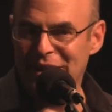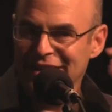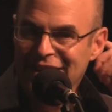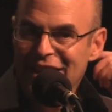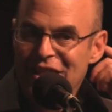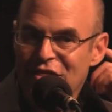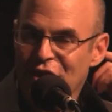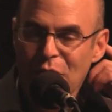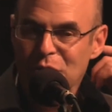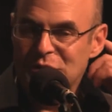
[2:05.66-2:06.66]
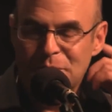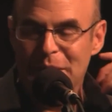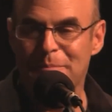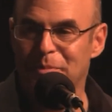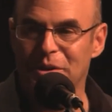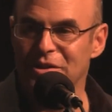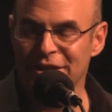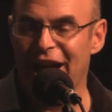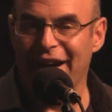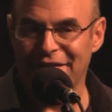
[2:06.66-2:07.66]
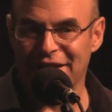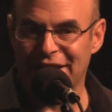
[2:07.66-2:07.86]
mean, those people are not the